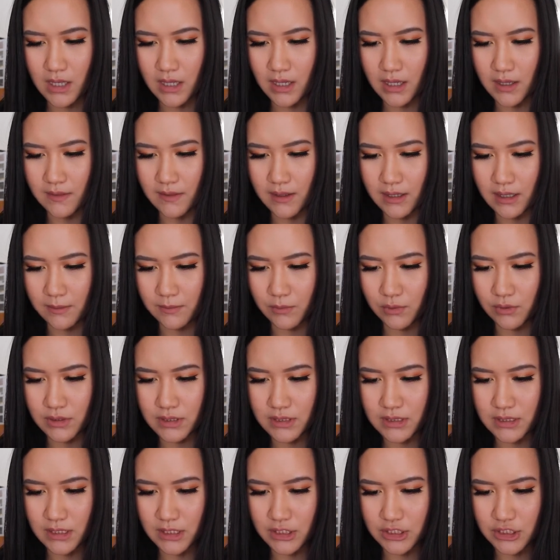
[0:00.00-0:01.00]
And then I'm going to
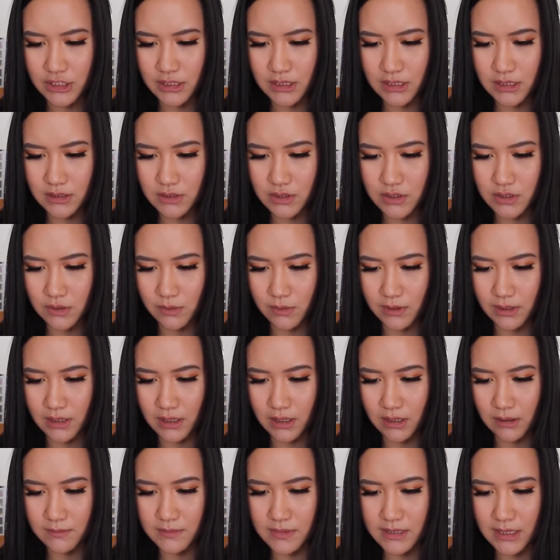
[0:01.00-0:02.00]
touch it so it
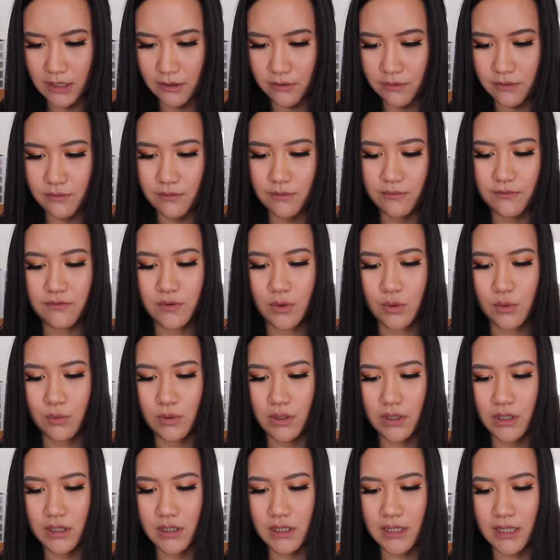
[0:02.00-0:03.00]
comes out
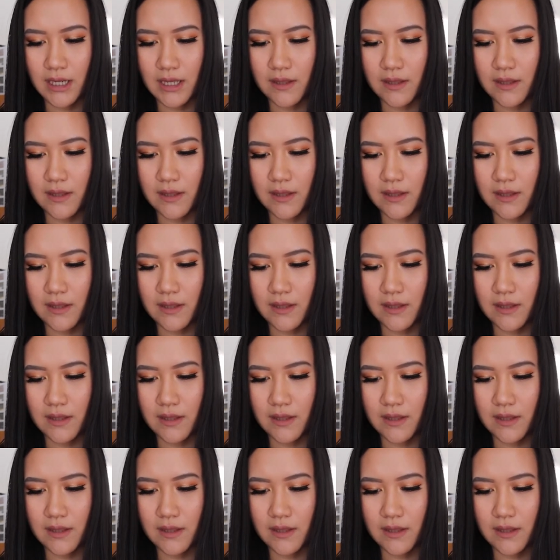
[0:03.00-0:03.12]
forward,